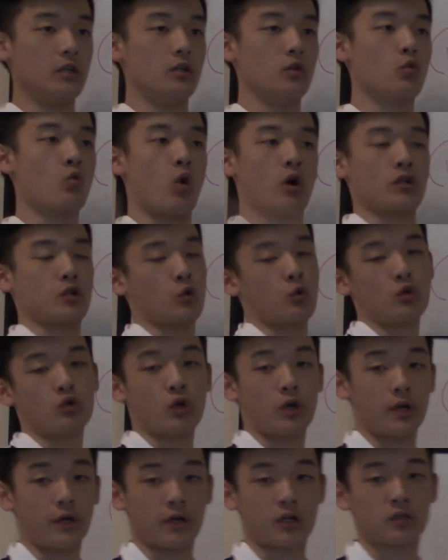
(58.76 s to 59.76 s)
question we're
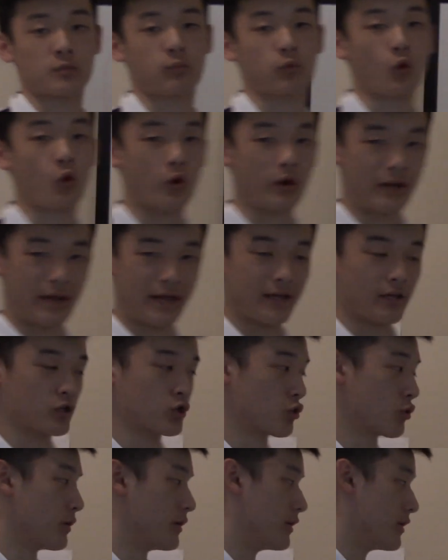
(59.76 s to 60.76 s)
trying to explore and
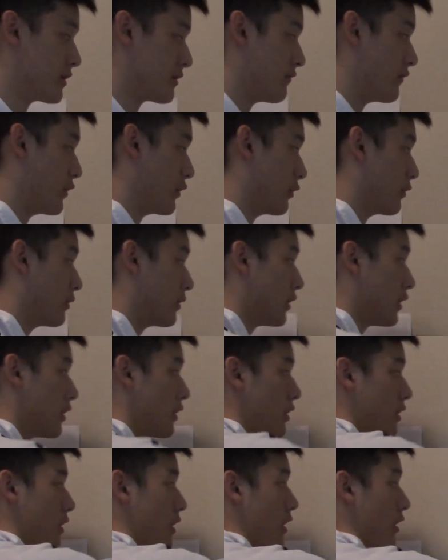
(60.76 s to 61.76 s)
answer in this video.
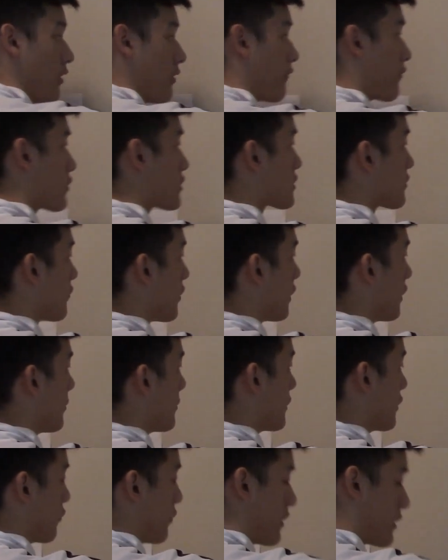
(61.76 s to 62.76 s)
First of all, let
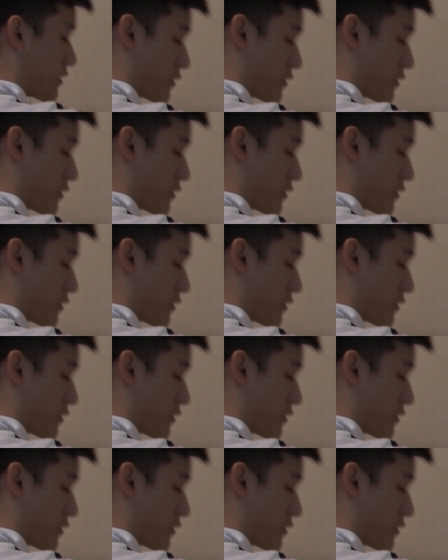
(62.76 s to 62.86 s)
me erase